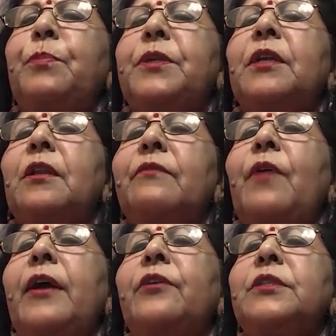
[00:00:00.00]
particular
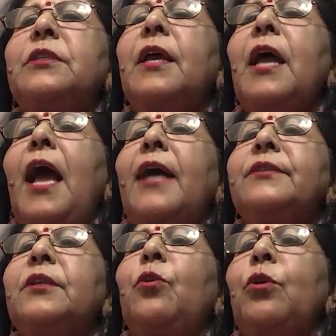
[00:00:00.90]
virus, as
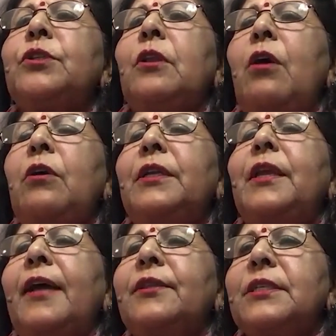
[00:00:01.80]
it goes along, it
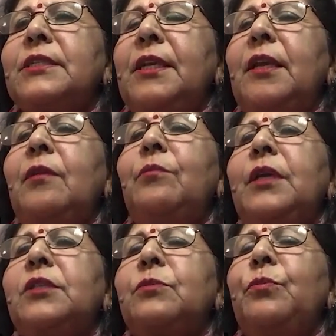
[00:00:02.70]
gathers steam,
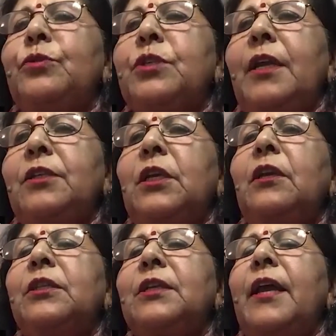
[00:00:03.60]
it's mutating,
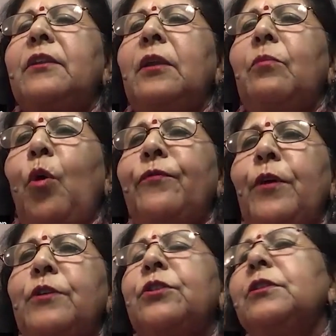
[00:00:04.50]
it's getting more
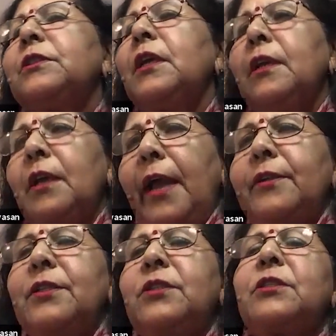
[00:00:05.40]
functions, and
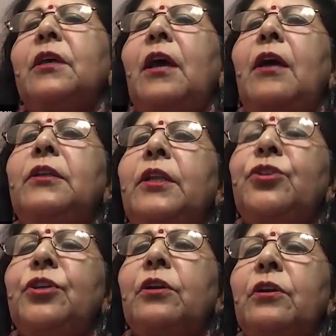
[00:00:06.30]
it's
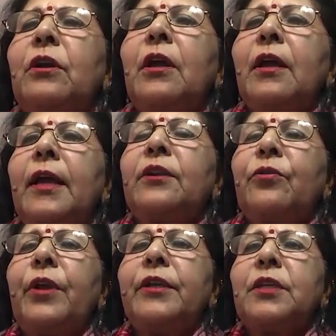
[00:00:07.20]
unleashing and
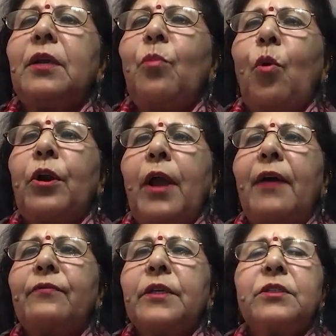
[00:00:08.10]
creating more
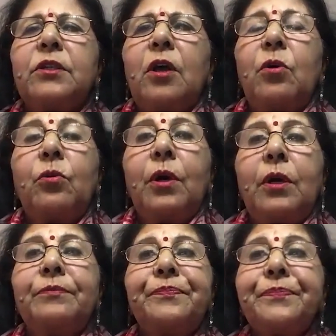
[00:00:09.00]
havoc.
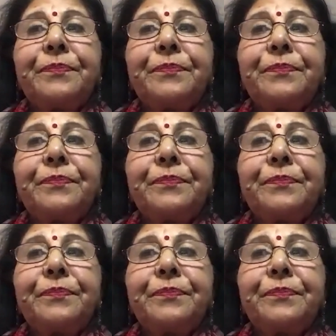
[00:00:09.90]
So